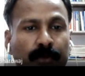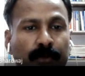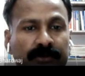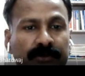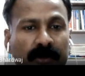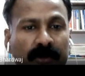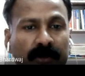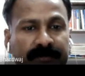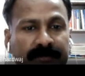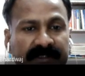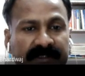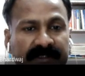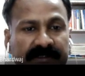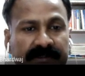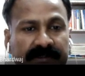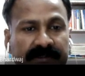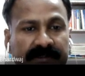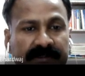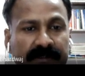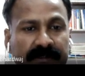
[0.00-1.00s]
the objects
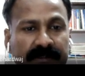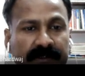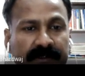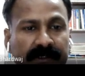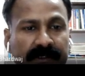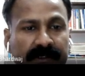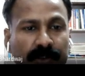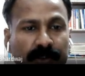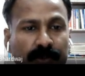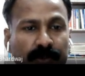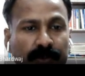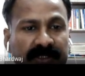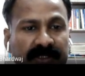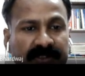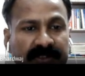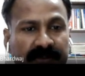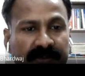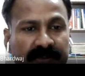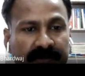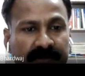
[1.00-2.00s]
near to
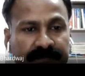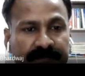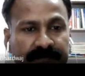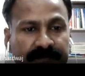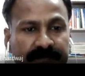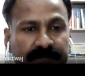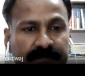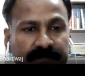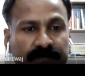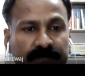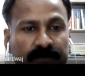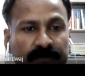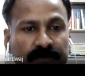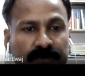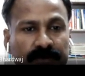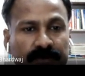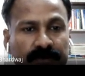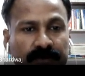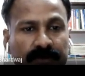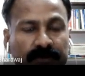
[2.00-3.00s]
each other,
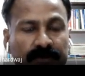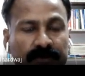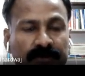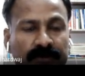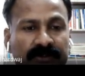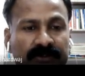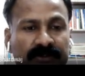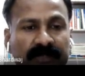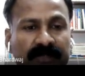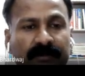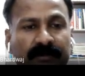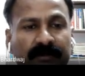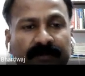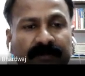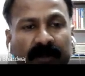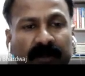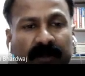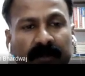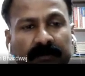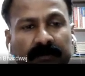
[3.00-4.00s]
the sum of
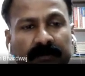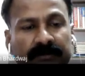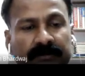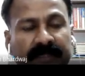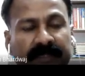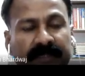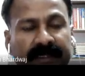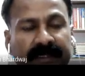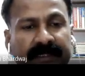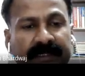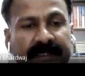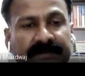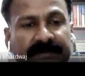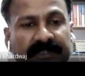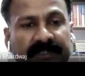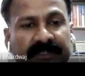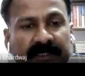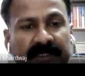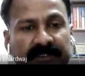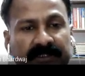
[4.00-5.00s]
the negative
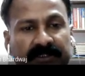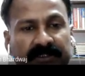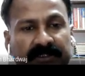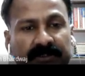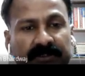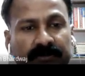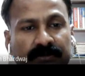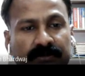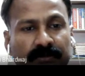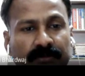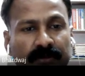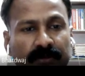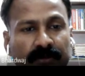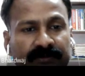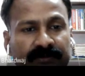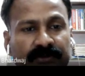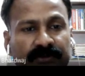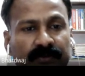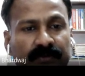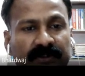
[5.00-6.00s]
charge
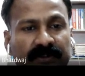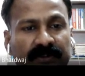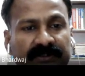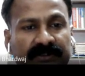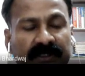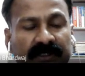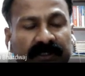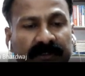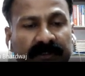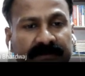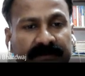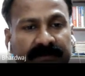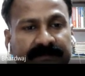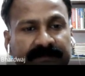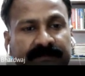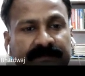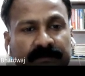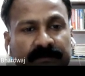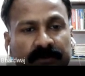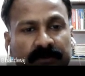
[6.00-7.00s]
moves towards the
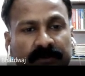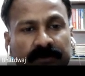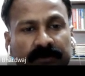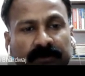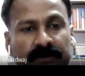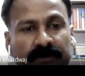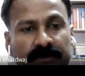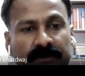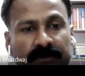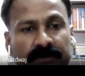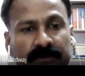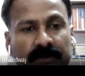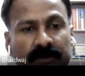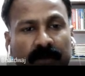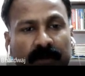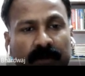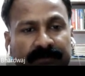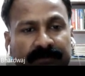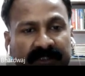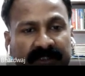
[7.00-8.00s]

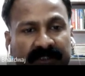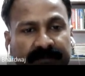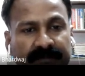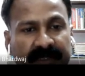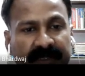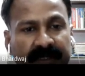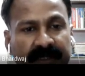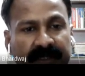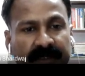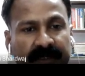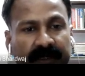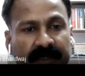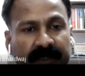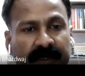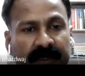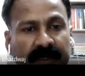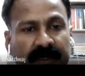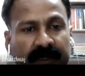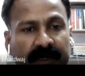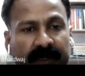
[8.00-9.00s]
object B
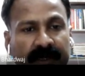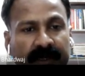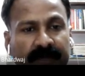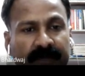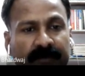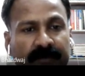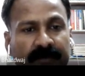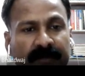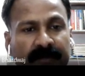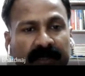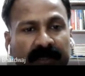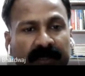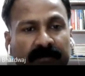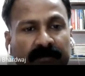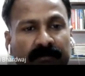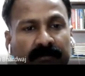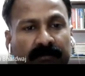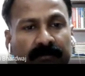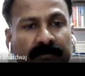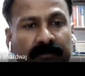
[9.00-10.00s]
and it will
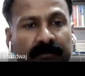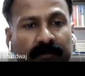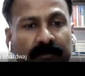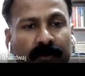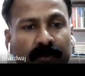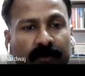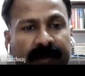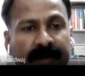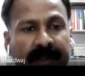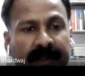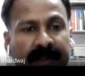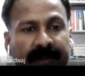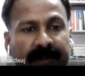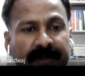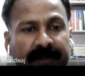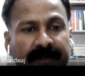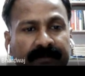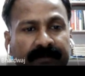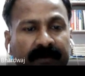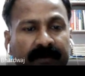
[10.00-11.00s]
become more
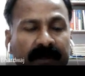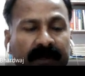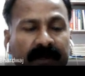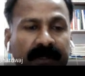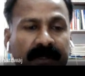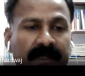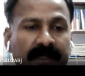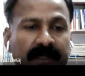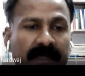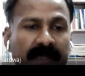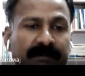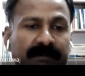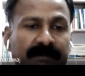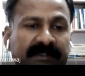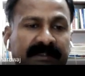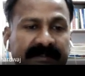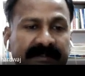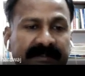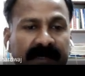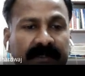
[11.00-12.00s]
negative, and it can be
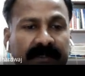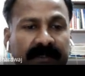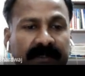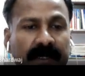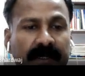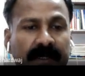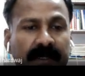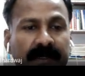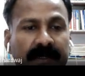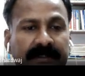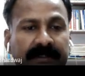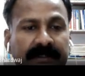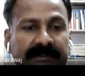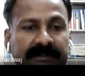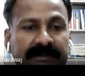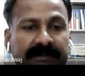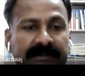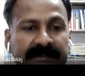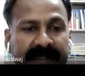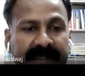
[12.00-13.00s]
said that it is
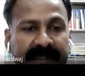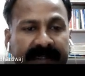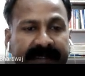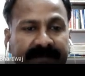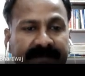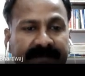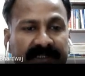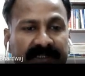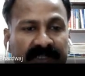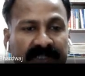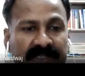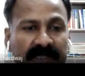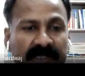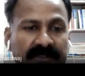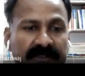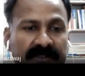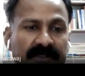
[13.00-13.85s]
negatively charged,